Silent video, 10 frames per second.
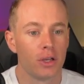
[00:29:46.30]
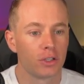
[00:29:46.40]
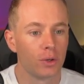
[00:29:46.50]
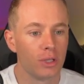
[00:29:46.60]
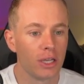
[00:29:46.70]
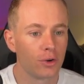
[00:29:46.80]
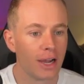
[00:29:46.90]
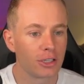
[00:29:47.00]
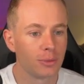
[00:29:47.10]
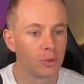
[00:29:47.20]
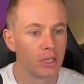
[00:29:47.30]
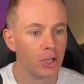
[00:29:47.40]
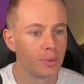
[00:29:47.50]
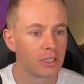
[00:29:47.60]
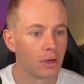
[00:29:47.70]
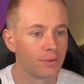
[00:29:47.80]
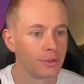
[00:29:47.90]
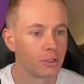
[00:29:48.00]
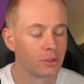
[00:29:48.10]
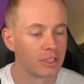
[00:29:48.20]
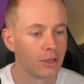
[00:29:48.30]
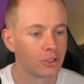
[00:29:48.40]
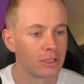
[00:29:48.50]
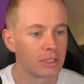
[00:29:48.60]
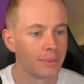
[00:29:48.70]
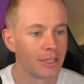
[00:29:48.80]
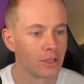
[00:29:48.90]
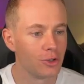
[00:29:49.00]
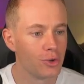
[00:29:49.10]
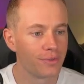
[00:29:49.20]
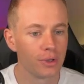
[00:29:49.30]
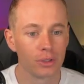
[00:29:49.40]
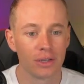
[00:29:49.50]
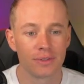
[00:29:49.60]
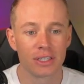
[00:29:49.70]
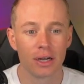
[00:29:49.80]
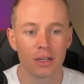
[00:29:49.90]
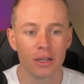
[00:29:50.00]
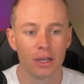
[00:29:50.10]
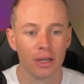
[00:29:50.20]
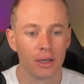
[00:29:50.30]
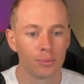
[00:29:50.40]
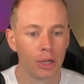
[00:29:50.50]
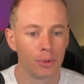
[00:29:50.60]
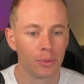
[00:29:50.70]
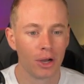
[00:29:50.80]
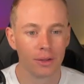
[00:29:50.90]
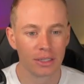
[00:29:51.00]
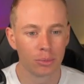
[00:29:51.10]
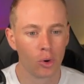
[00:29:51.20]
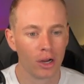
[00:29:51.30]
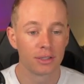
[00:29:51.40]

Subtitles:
So the interaction between humans and artificial intelligence demands a new field of study, blah, blah, blah. That's boring.